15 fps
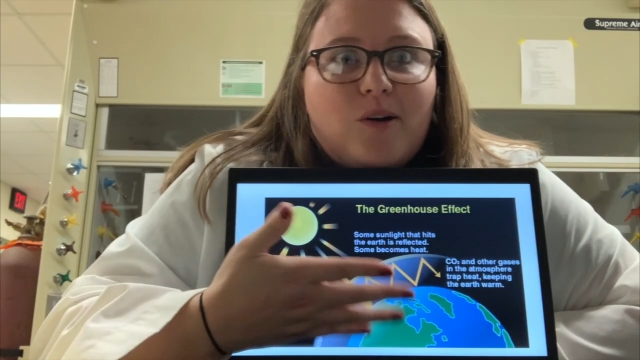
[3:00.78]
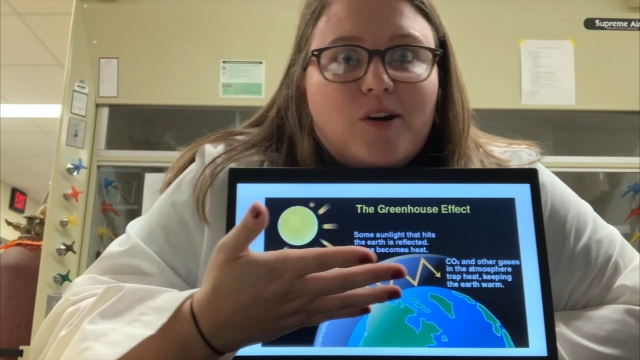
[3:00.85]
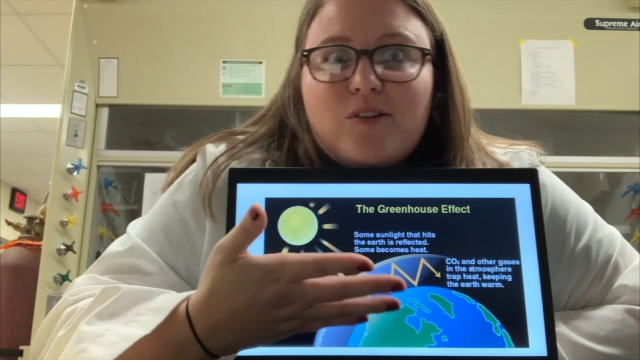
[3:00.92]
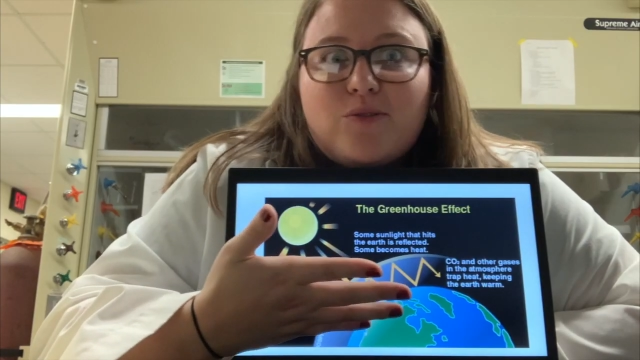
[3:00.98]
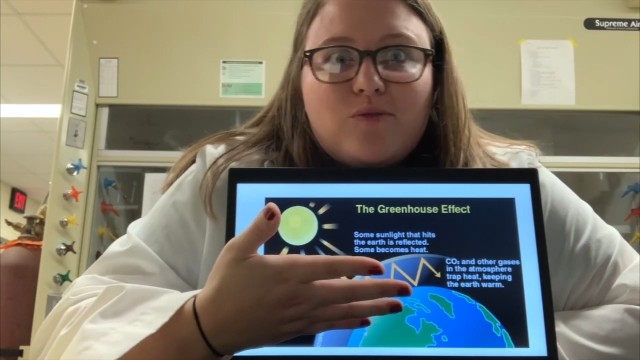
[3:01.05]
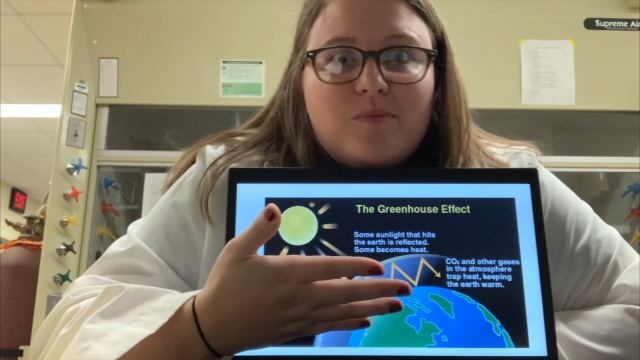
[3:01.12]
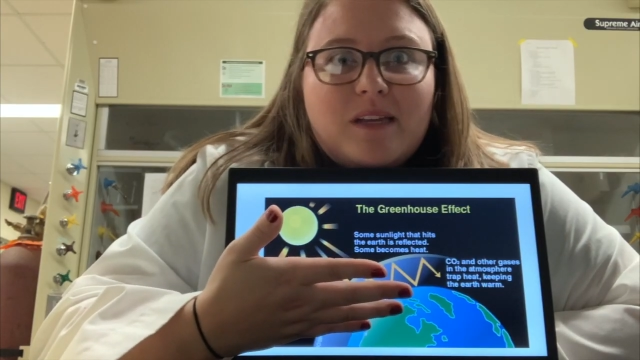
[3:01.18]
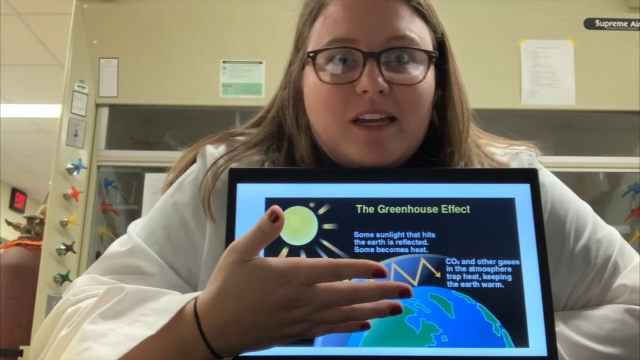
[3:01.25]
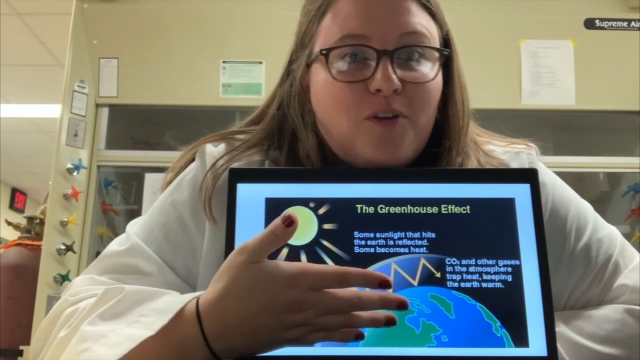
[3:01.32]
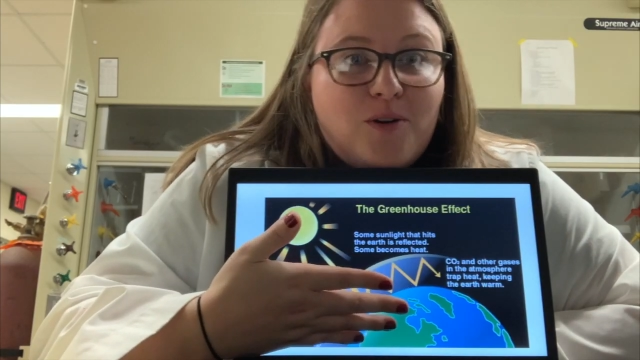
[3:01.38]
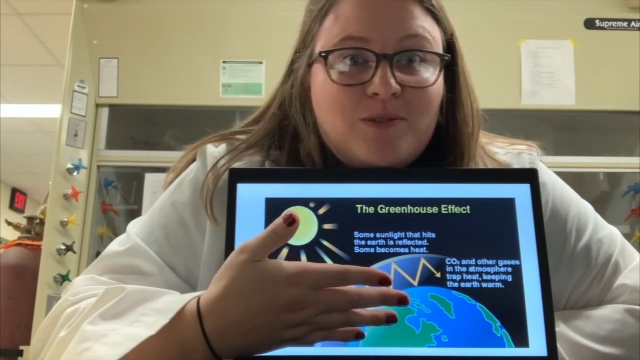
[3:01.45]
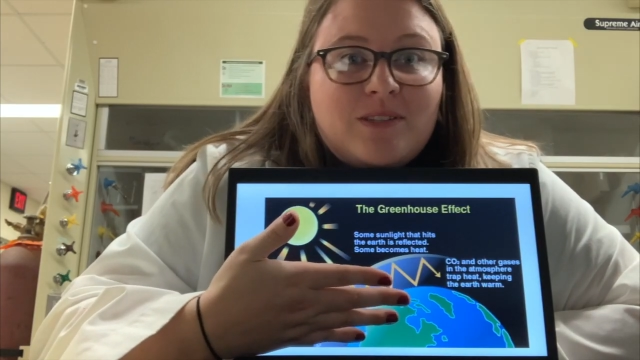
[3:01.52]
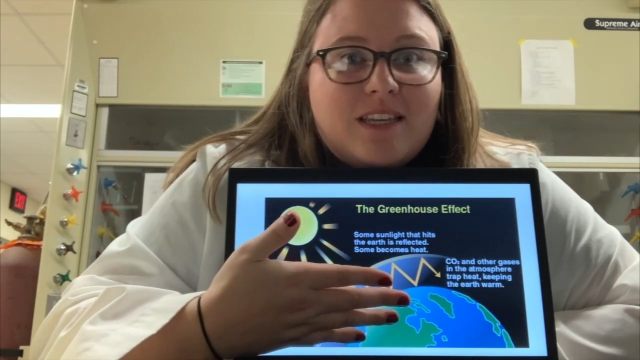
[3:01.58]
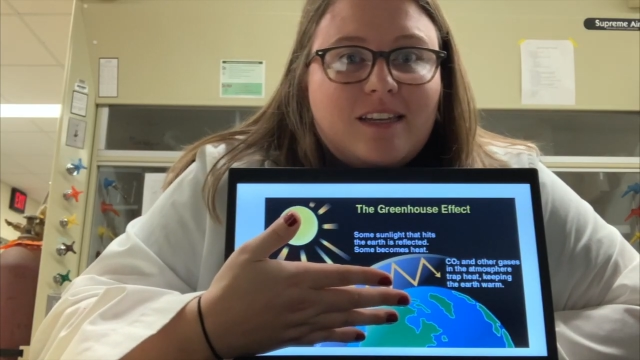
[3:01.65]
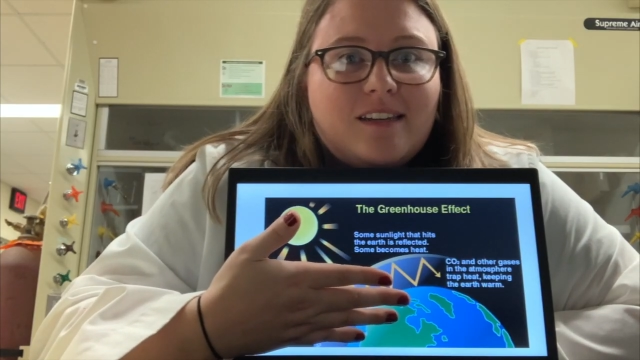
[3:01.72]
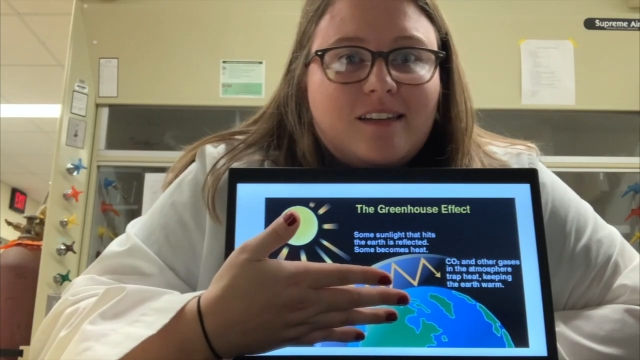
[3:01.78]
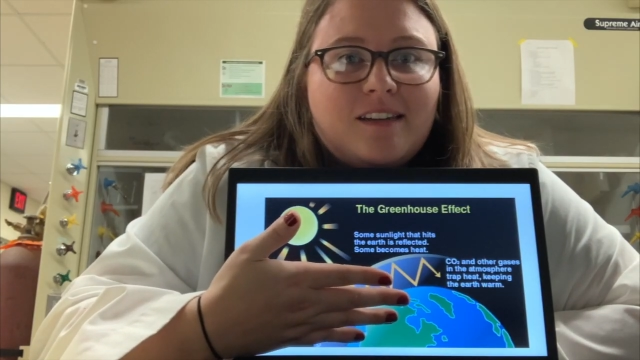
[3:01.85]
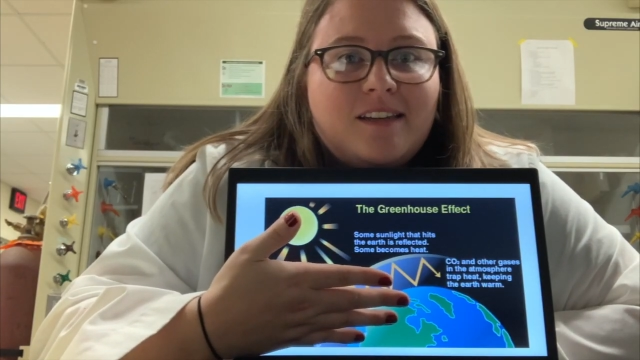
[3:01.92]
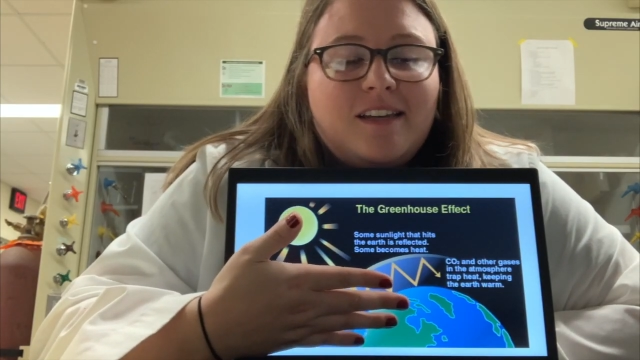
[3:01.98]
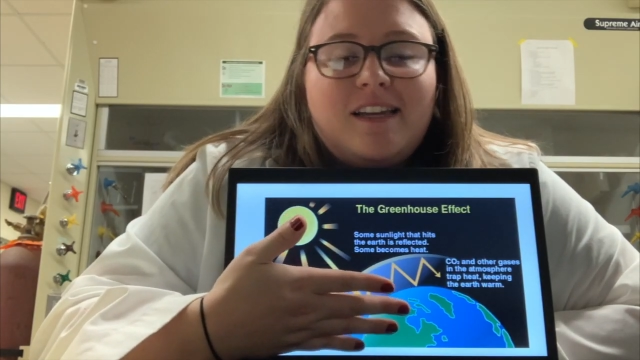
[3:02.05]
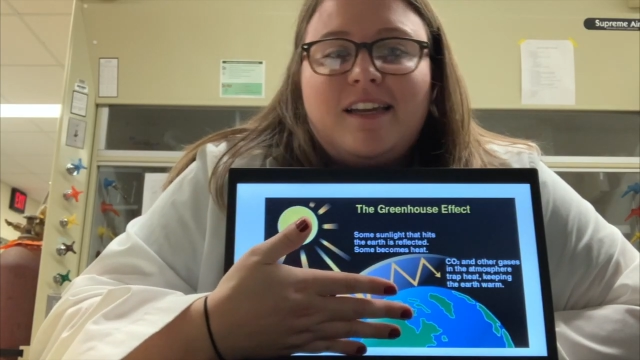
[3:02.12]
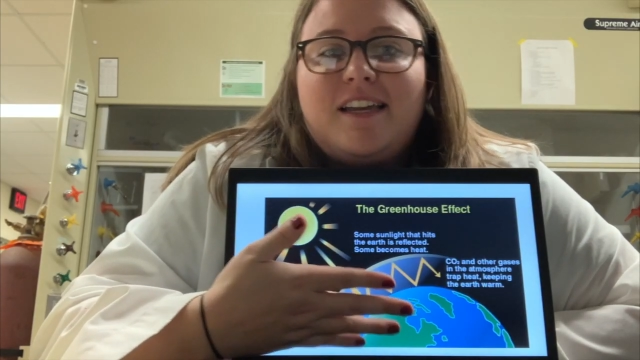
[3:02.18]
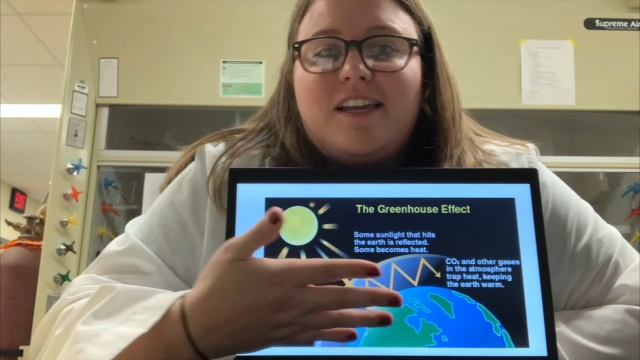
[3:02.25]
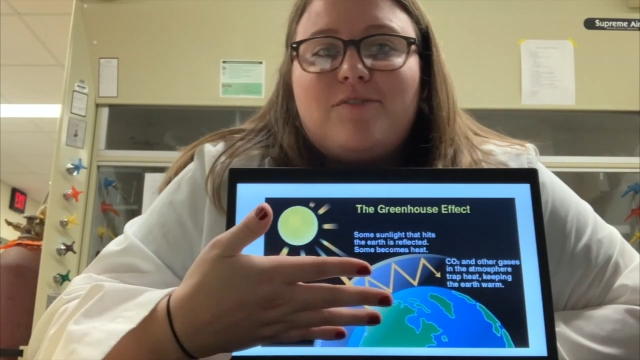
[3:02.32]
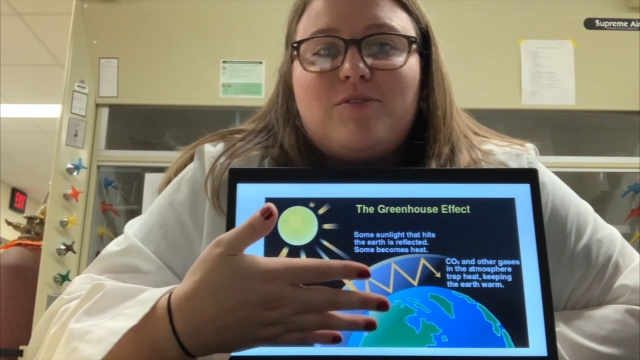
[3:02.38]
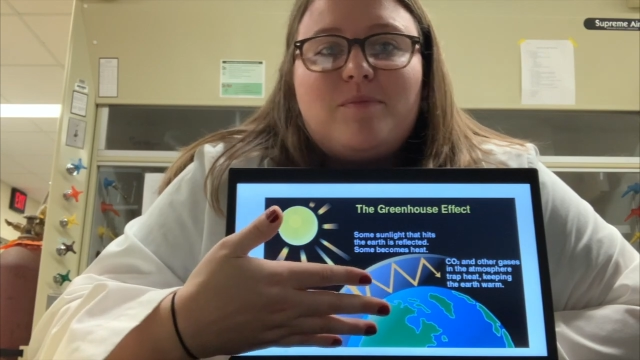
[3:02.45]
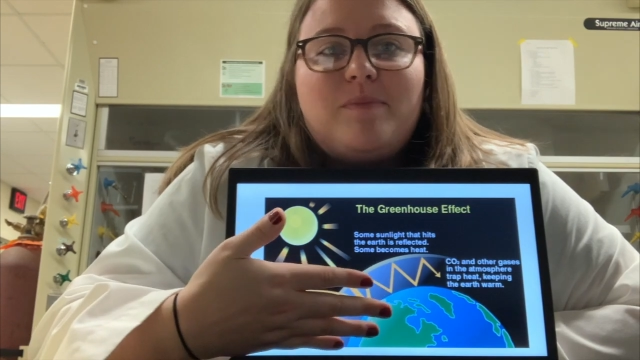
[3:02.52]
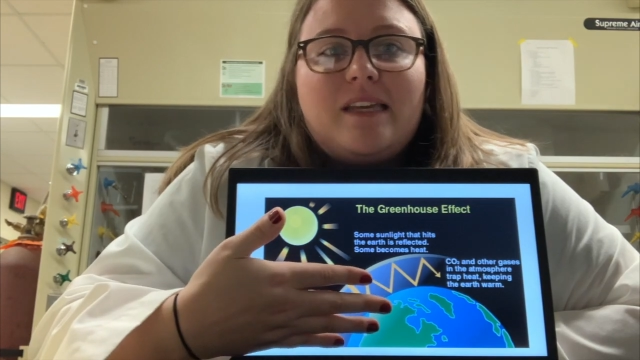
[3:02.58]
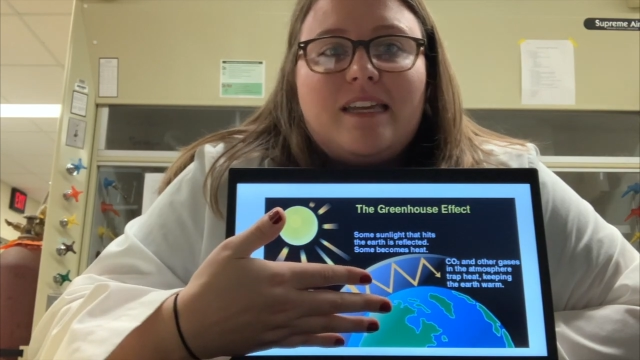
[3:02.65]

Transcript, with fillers: Earth would be frozen. It would